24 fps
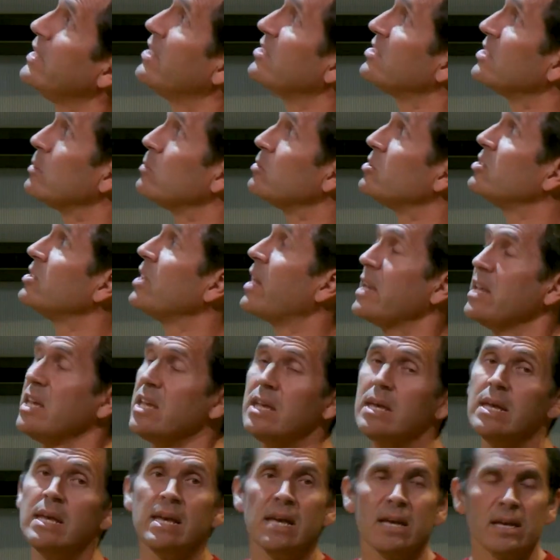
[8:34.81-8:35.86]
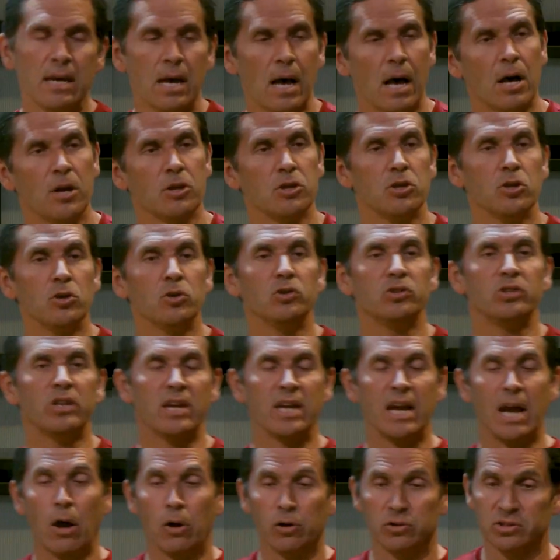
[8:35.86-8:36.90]
some study using
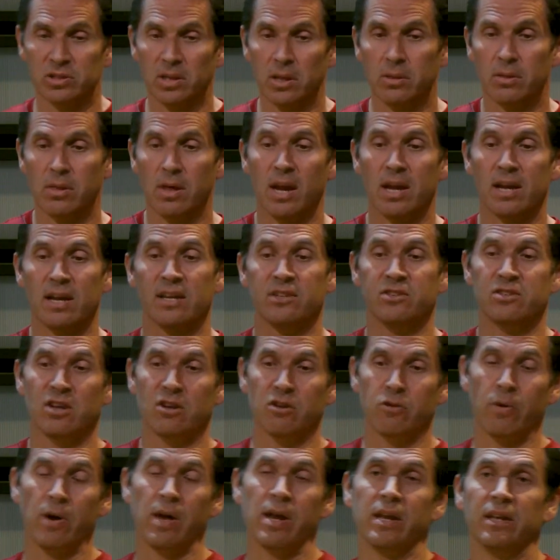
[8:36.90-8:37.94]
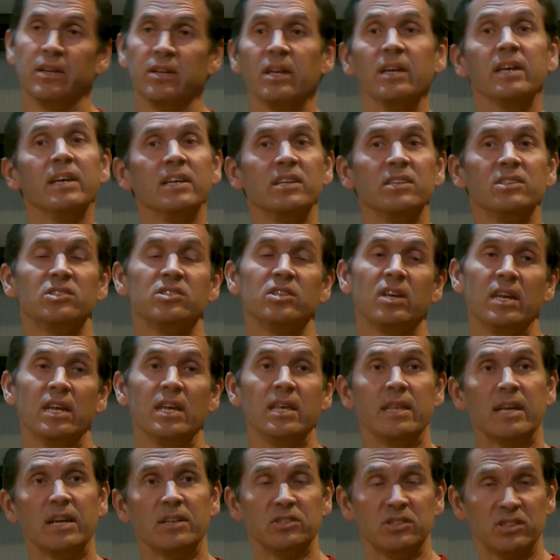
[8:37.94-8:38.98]
our synthetically generated city
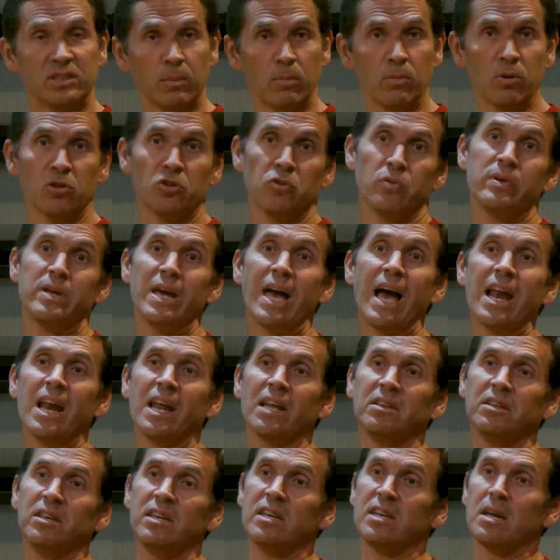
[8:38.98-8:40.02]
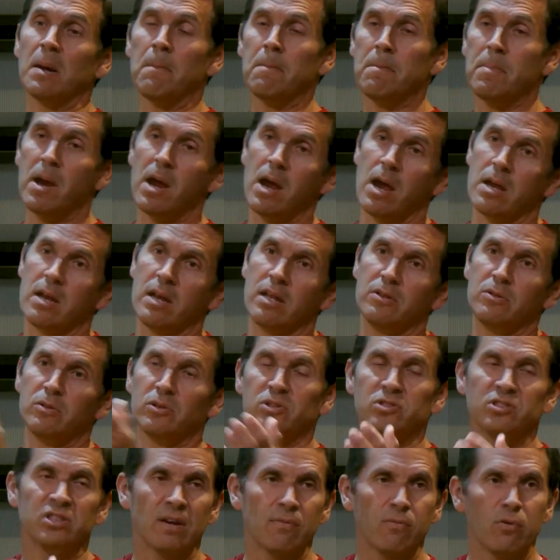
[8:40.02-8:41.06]
that's similar to reality, compared it to
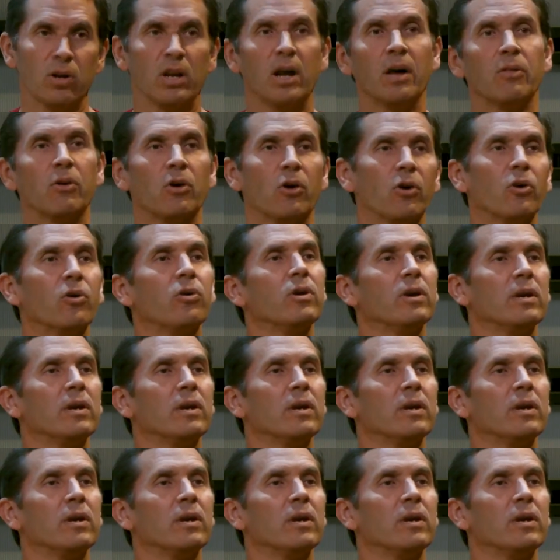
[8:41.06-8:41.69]
several other